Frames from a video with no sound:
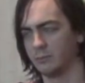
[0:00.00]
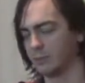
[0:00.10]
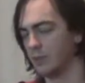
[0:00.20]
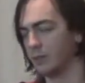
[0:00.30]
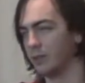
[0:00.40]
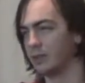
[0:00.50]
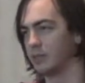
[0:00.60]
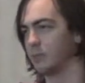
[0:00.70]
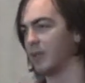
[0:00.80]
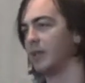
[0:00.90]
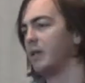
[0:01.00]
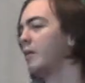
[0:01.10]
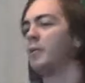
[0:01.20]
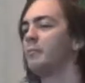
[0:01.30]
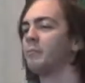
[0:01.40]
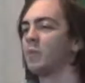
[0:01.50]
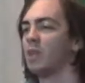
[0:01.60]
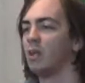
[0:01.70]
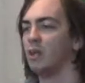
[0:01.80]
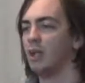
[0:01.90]
Oh well, it doesn't matter.
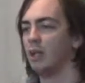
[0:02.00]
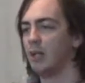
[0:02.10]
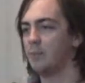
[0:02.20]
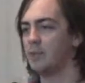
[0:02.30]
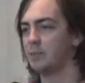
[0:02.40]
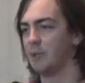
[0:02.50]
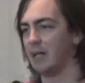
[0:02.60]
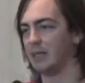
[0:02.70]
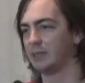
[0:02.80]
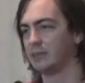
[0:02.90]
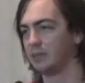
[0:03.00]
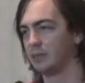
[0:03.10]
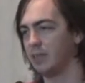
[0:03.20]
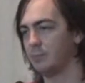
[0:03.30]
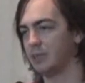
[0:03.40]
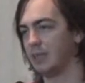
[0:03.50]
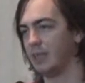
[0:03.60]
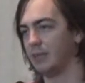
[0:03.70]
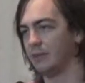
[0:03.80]
Allow me to pass. Step aside.